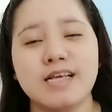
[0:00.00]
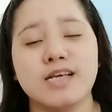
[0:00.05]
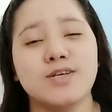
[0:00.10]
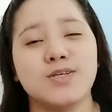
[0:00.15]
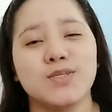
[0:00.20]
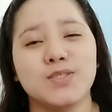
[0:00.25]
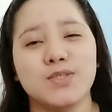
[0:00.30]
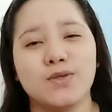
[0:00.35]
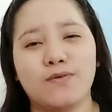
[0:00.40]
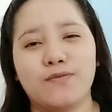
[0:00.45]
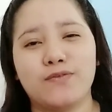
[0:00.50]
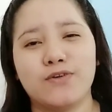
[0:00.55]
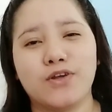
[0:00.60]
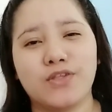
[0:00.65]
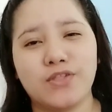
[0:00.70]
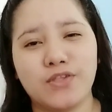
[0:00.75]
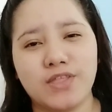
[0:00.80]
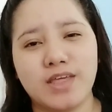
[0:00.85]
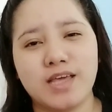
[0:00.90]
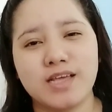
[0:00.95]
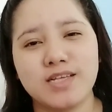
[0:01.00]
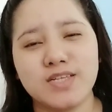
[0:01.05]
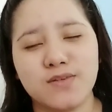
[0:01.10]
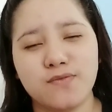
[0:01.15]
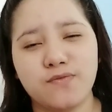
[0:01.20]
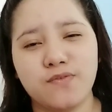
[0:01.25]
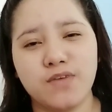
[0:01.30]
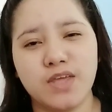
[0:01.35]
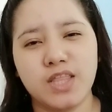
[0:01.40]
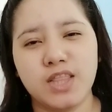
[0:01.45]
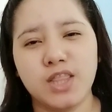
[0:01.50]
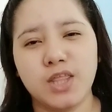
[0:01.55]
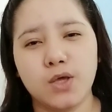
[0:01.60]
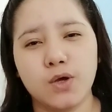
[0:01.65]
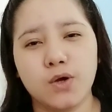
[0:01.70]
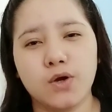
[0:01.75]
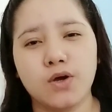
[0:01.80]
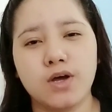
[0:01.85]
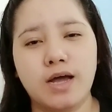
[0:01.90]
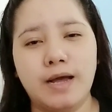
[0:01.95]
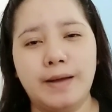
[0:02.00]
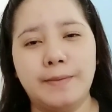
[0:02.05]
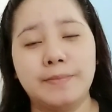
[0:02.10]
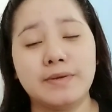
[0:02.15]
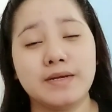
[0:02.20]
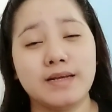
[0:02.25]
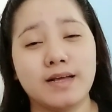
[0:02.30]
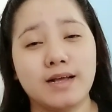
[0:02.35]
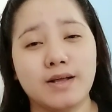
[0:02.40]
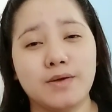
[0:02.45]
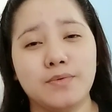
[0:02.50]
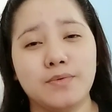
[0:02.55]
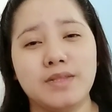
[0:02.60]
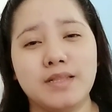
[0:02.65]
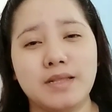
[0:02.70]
So for today's video, ang gagawin